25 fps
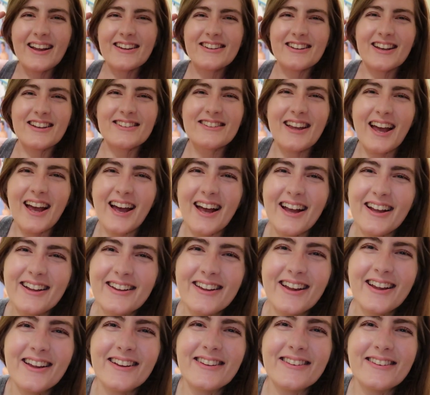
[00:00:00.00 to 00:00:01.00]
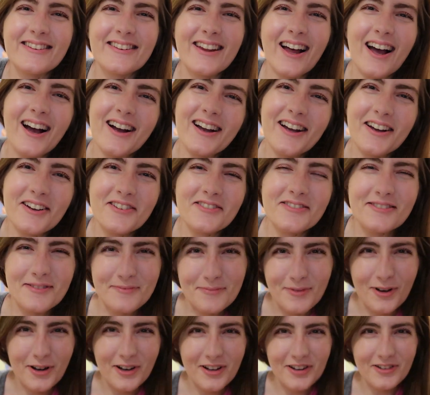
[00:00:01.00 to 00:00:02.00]
just had tacos and
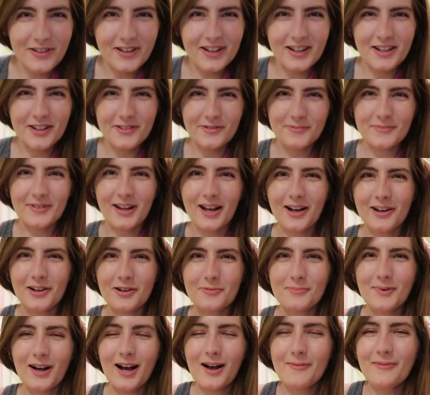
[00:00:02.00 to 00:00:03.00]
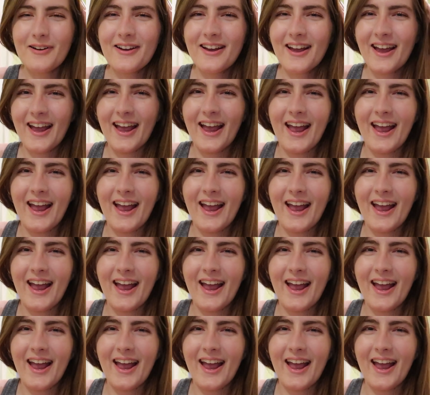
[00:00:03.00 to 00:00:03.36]
margaritas from Taco Mama